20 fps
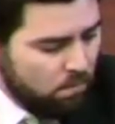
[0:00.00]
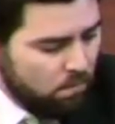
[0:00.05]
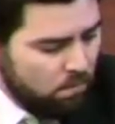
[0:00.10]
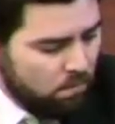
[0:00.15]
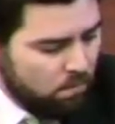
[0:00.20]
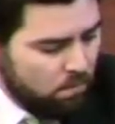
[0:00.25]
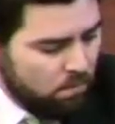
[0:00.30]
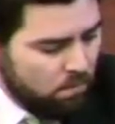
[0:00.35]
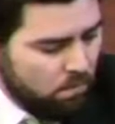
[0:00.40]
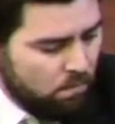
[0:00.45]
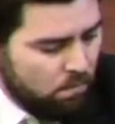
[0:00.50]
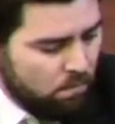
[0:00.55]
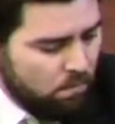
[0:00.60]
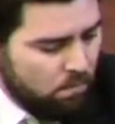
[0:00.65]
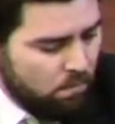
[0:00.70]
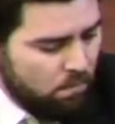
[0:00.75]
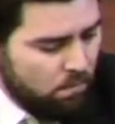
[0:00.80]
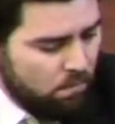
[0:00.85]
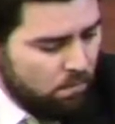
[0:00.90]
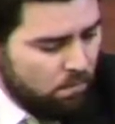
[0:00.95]

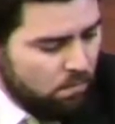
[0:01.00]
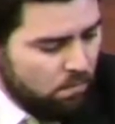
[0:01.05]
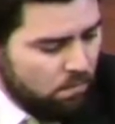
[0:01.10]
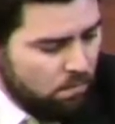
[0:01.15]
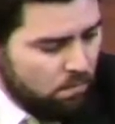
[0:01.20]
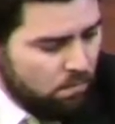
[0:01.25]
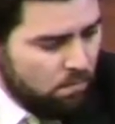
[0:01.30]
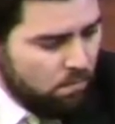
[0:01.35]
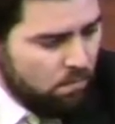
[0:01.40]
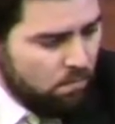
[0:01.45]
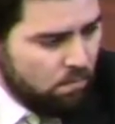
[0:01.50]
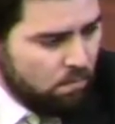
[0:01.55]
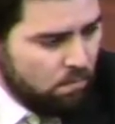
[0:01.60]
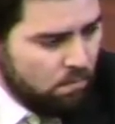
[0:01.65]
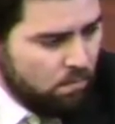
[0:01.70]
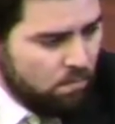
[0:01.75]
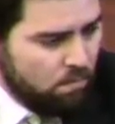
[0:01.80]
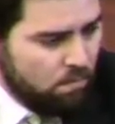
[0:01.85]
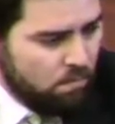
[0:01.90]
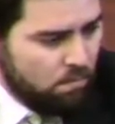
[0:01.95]

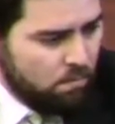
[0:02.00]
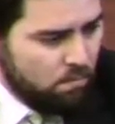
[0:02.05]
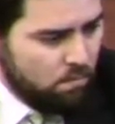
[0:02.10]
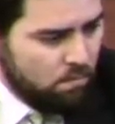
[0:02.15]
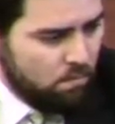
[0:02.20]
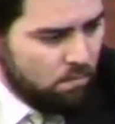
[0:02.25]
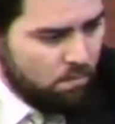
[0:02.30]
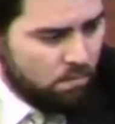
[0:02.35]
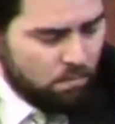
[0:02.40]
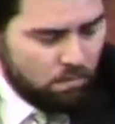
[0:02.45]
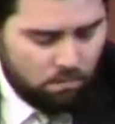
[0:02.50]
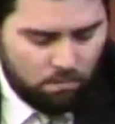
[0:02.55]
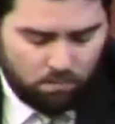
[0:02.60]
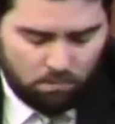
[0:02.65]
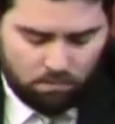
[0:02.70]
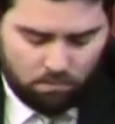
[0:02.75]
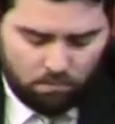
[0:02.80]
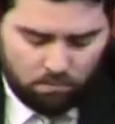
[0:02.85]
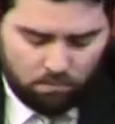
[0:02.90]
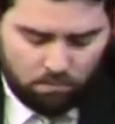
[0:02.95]

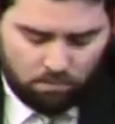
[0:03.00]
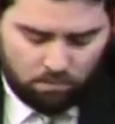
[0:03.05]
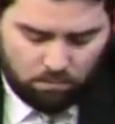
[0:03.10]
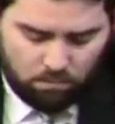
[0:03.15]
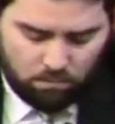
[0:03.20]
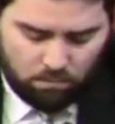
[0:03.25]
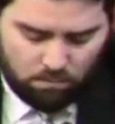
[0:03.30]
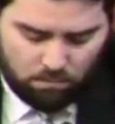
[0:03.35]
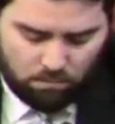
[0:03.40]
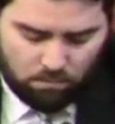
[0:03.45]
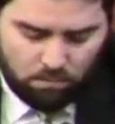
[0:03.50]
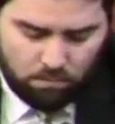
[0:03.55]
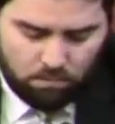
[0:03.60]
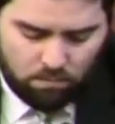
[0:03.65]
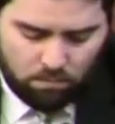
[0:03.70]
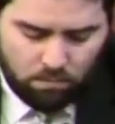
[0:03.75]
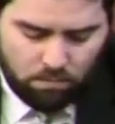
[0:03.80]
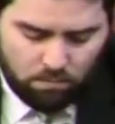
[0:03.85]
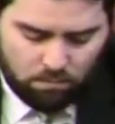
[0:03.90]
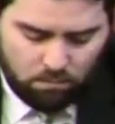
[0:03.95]

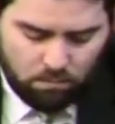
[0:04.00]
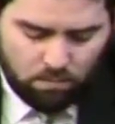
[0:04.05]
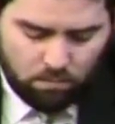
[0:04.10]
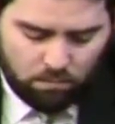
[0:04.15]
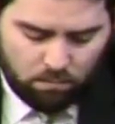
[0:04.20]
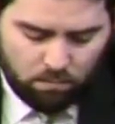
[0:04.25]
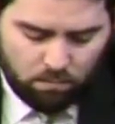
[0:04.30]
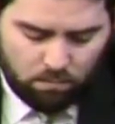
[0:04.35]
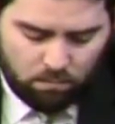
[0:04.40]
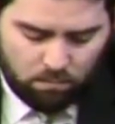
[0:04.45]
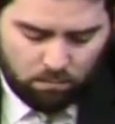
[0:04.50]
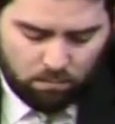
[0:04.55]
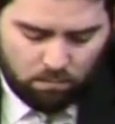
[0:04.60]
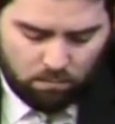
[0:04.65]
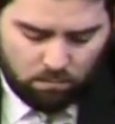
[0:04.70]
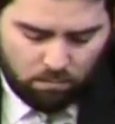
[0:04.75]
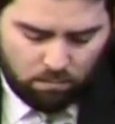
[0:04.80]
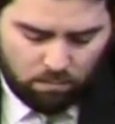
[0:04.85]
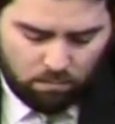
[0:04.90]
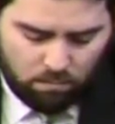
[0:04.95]

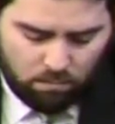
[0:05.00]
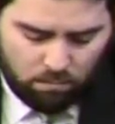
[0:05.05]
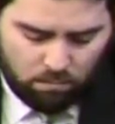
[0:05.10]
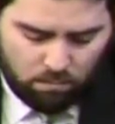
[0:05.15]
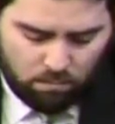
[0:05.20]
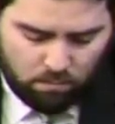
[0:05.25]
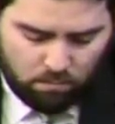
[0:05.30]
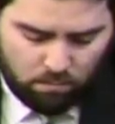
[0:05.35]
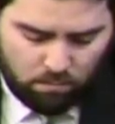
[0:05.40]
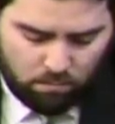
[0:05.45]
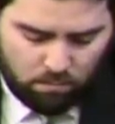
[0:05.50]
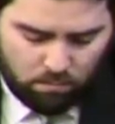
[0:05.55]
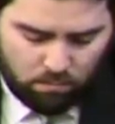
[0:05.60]
(not speaking)